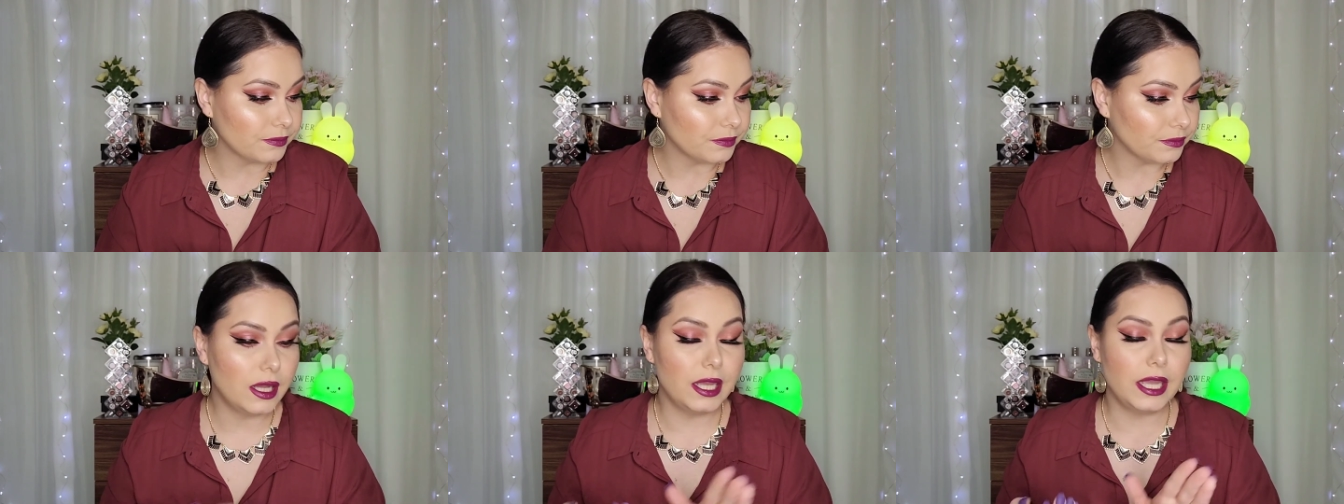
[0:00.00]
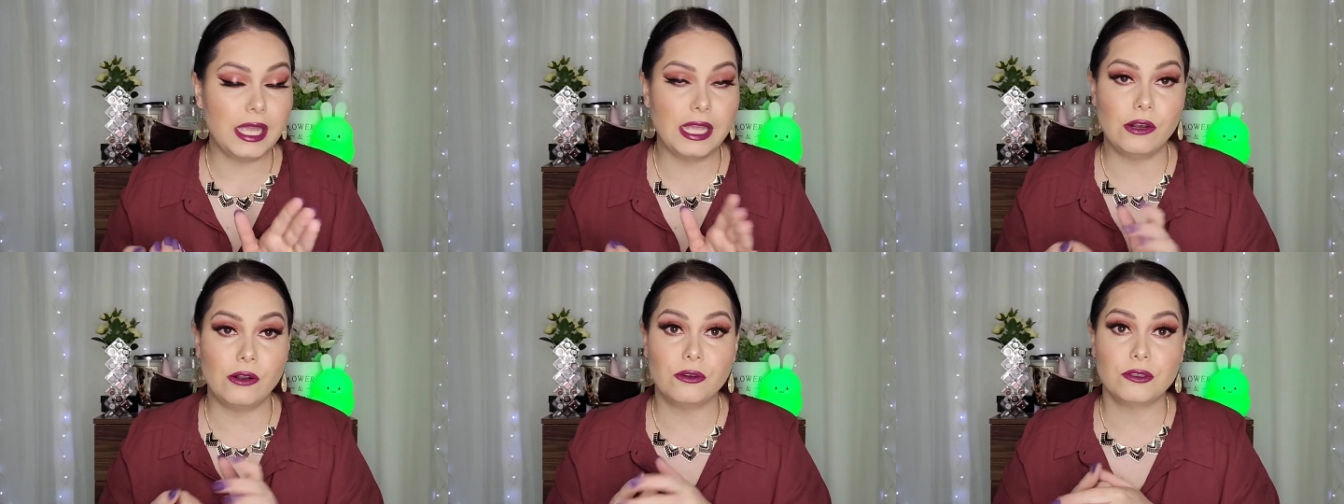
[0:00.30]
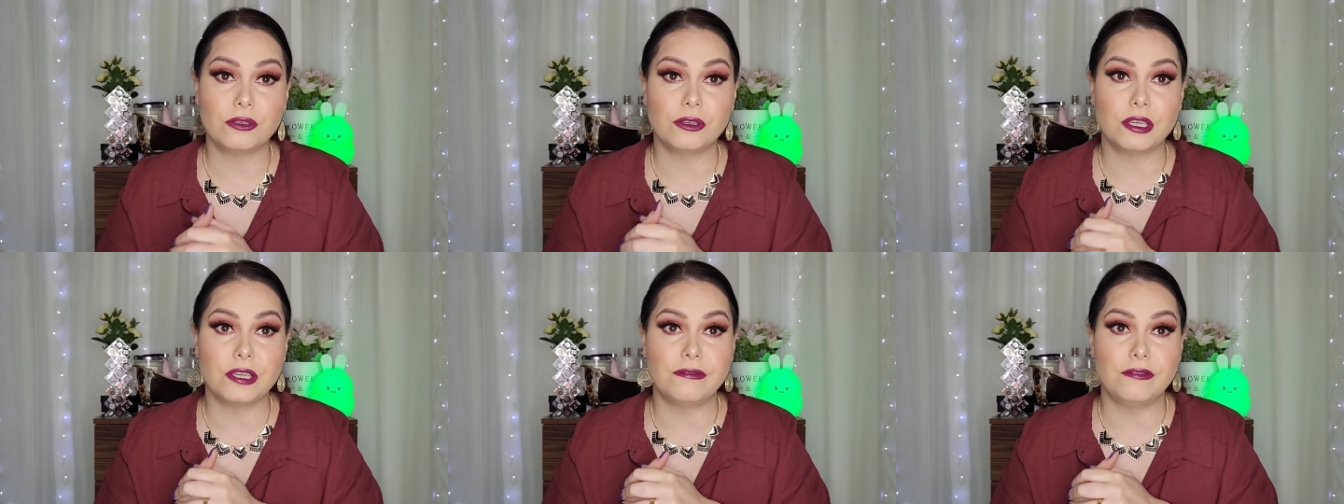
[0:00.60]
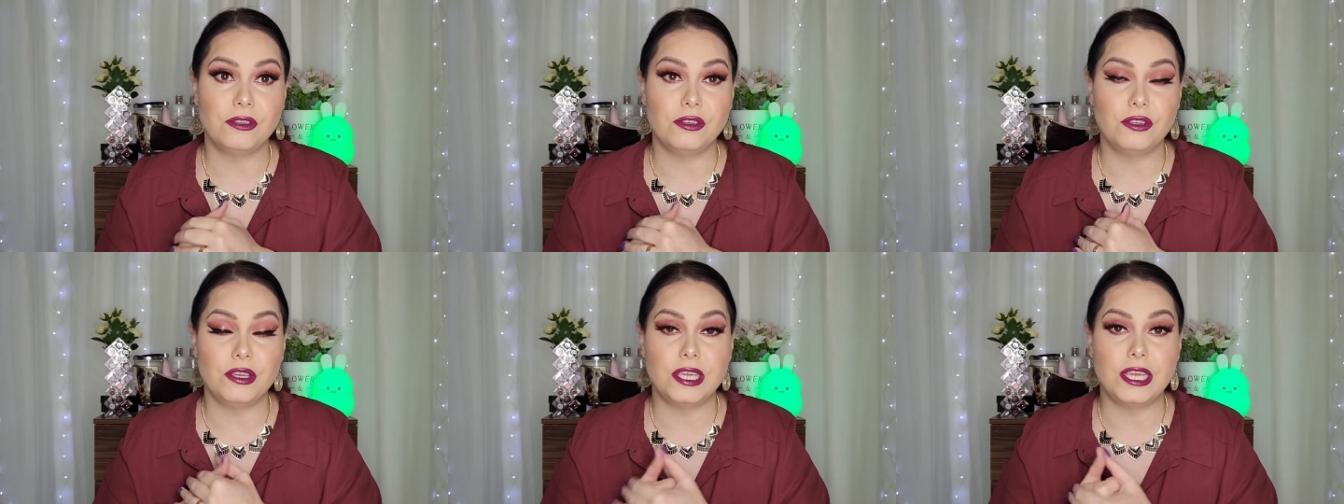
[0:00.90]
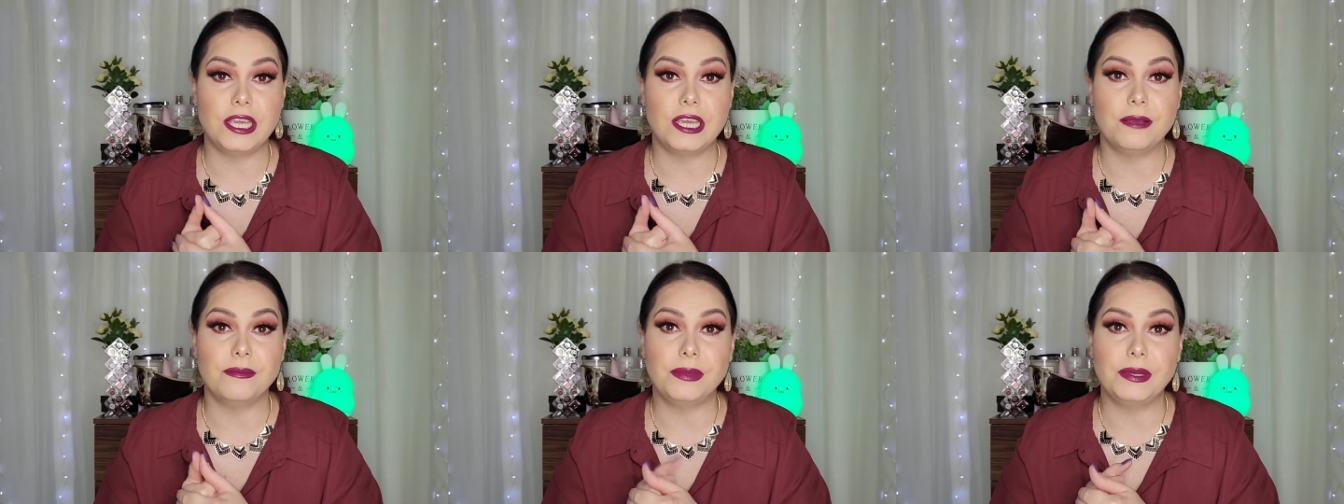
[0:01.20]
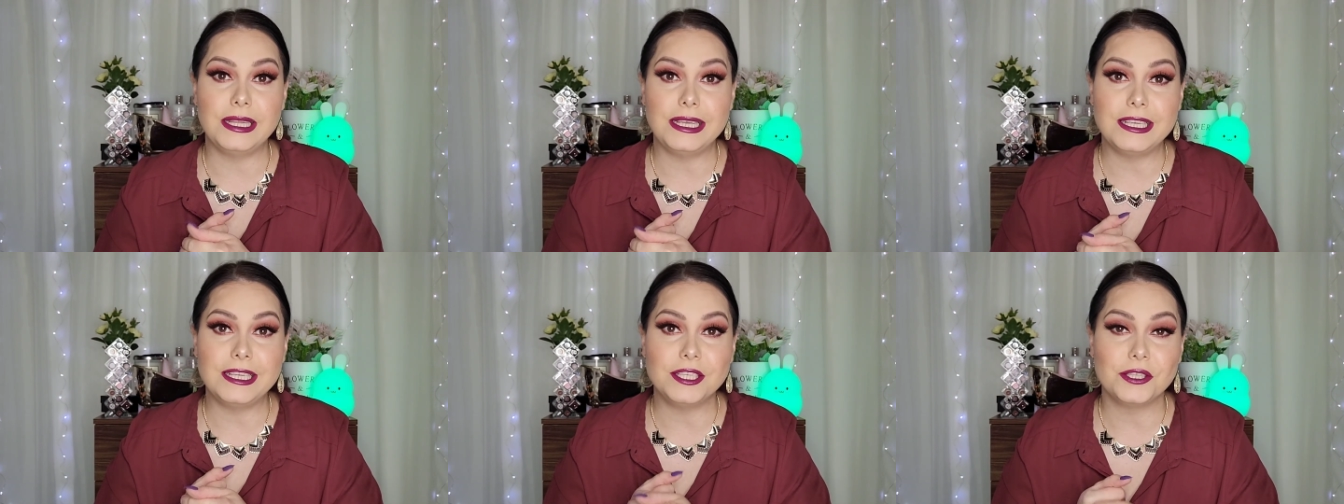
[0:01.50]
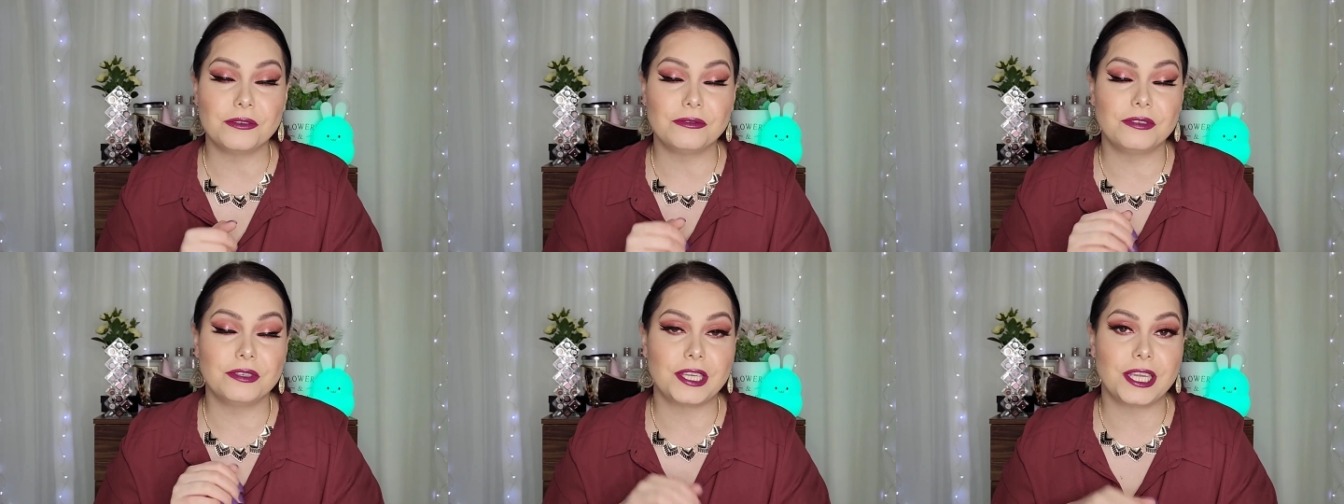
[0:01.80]
And also, if you're new here, please
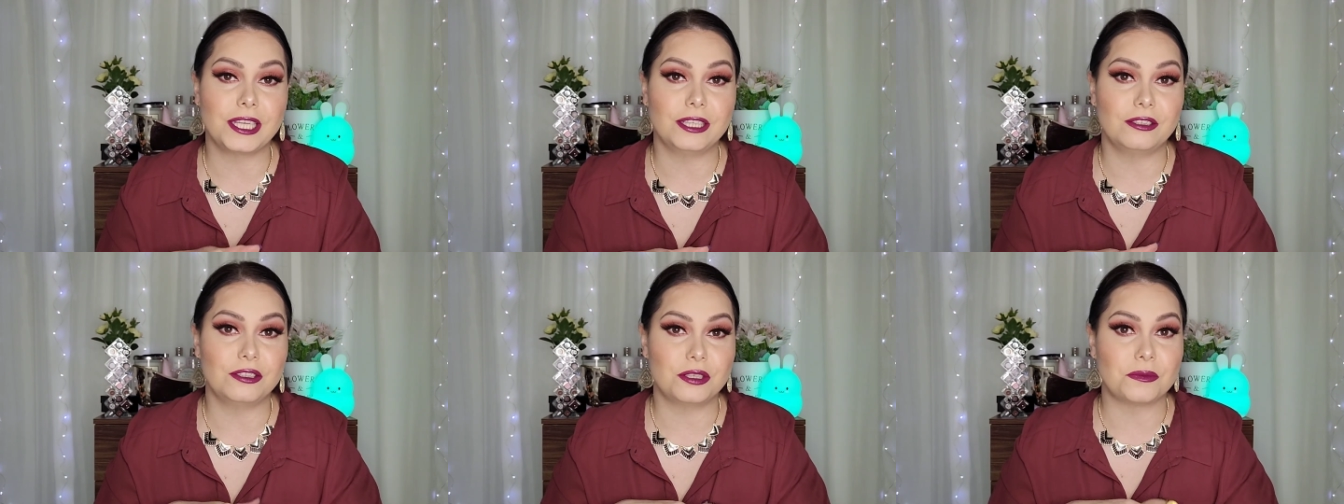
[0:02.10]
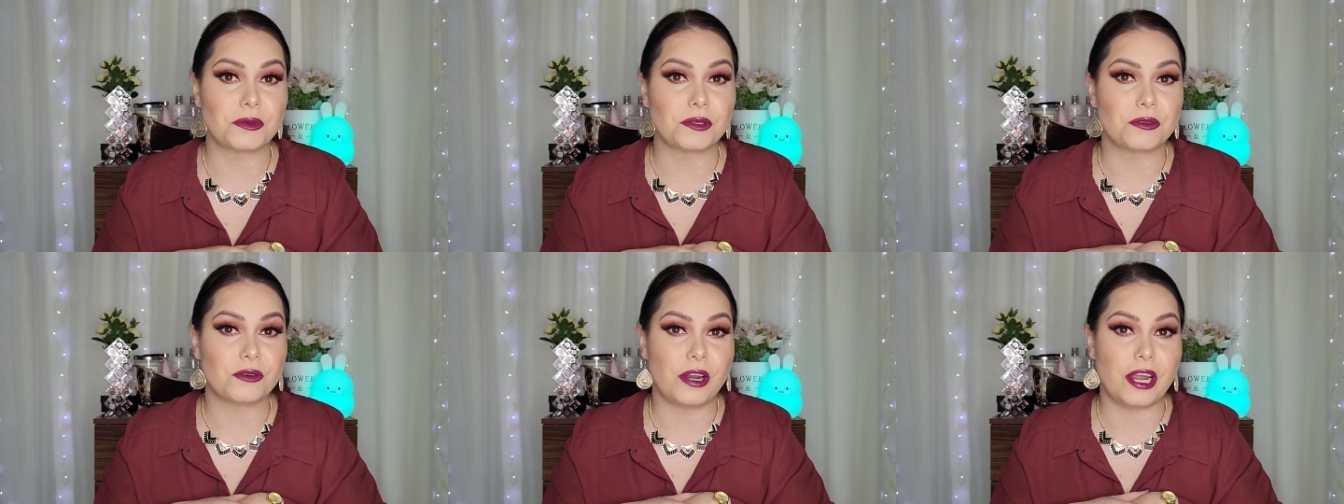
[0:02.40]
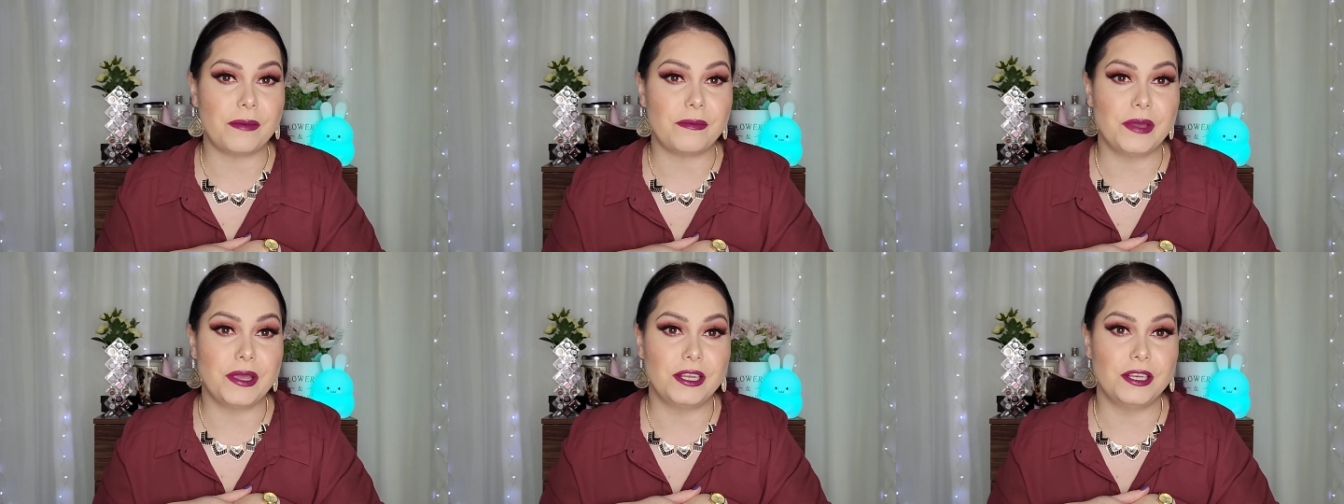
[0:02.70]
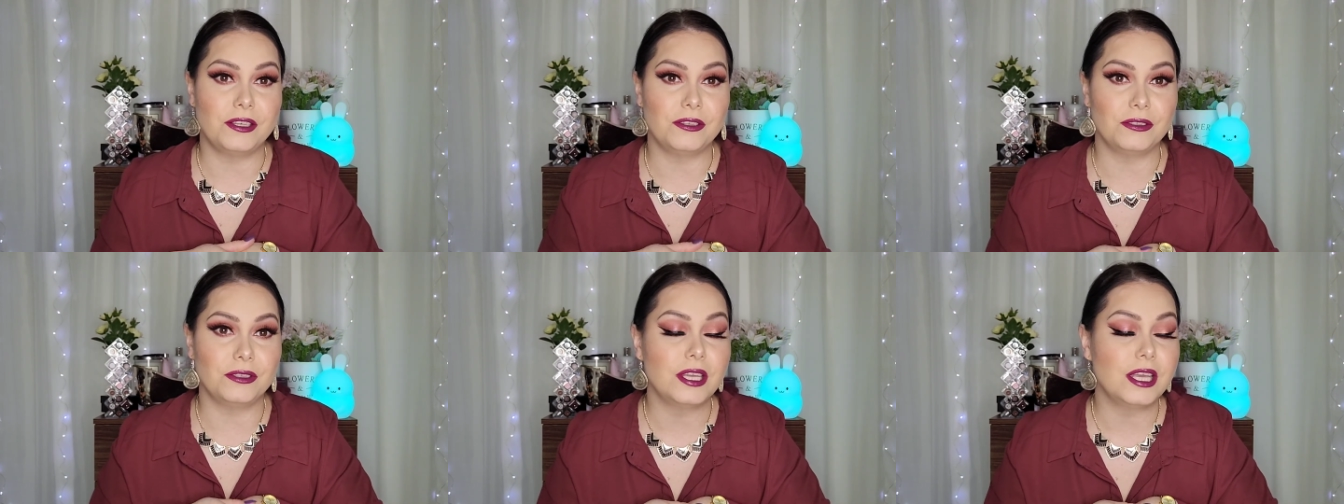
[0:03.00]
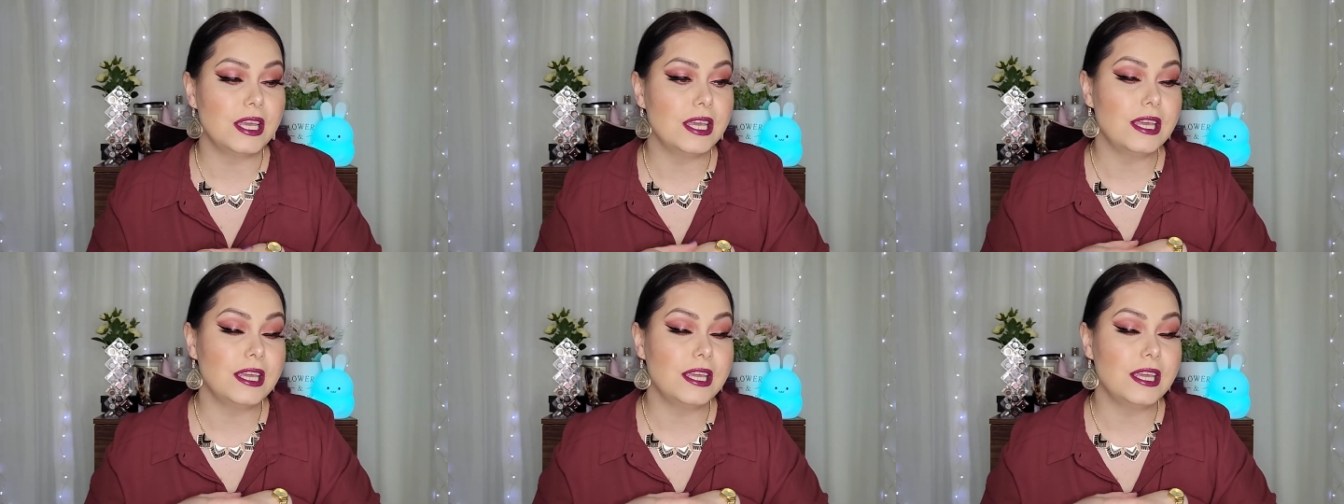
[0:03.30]
don't forget to subscribe and